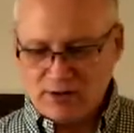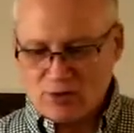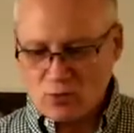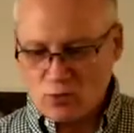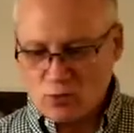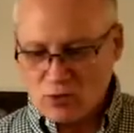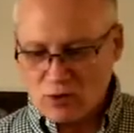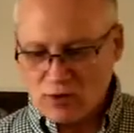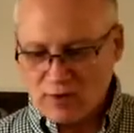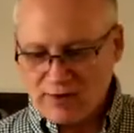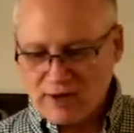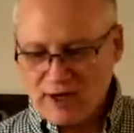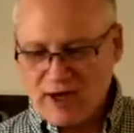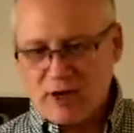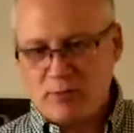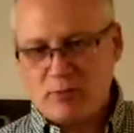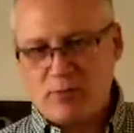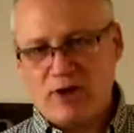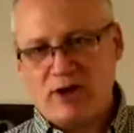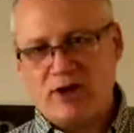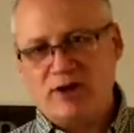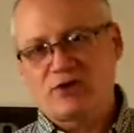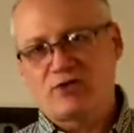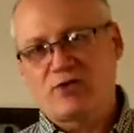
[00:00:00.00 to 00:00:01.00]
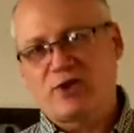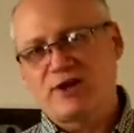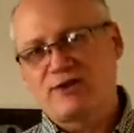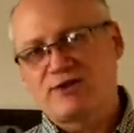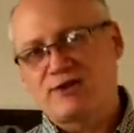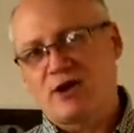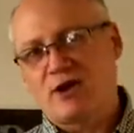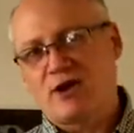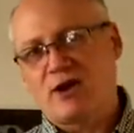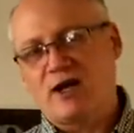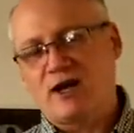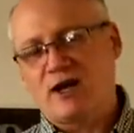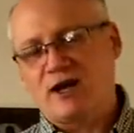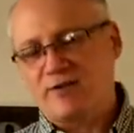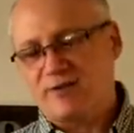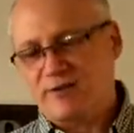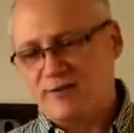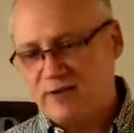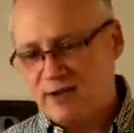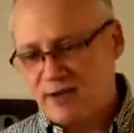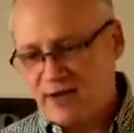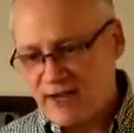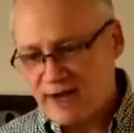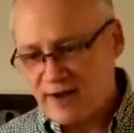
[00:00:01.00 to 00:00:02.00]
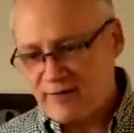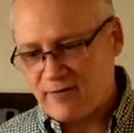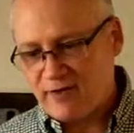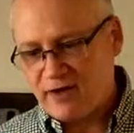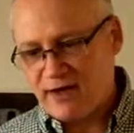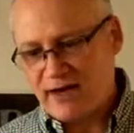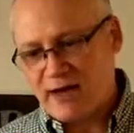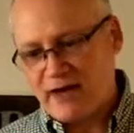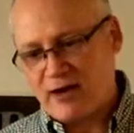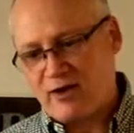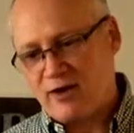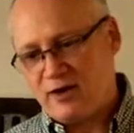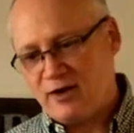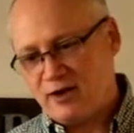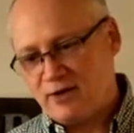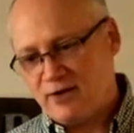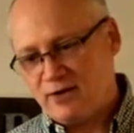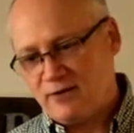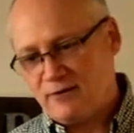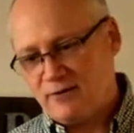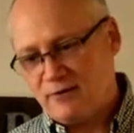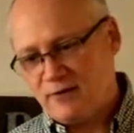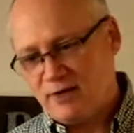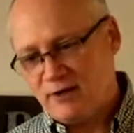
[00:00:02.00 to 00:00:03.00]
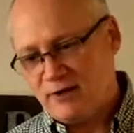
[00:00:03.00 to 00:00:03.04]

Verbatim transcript: the Word of God penetrates our life, every area,